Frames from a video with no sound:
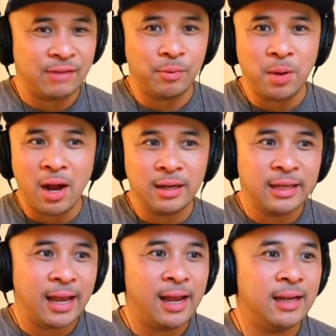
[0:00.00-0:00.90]
I have a
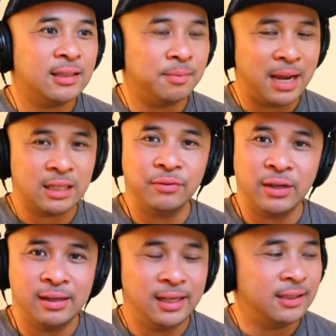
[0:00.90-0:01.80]
podcast. I'm
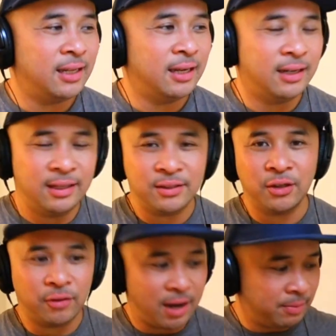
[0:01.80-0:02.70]
active on LinkedIn and
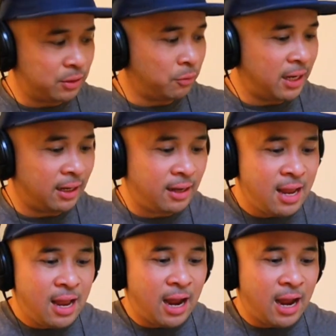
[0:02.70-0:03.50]
Instagram as well.